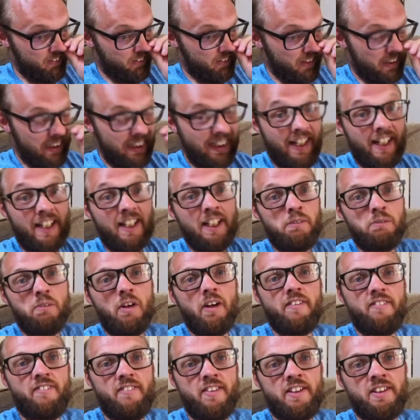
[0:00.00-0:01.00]
clearly
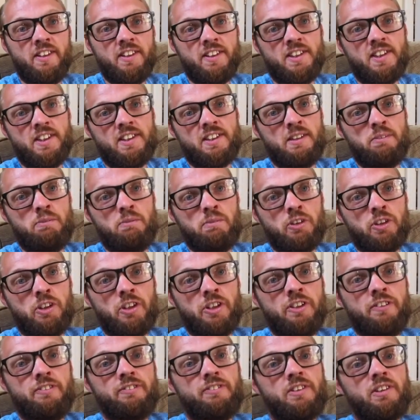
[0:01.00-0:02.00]
my fitness has
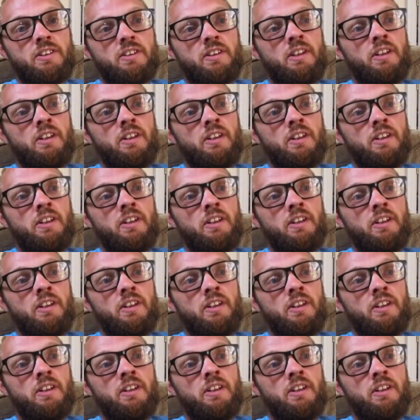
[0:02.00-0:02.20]
improved.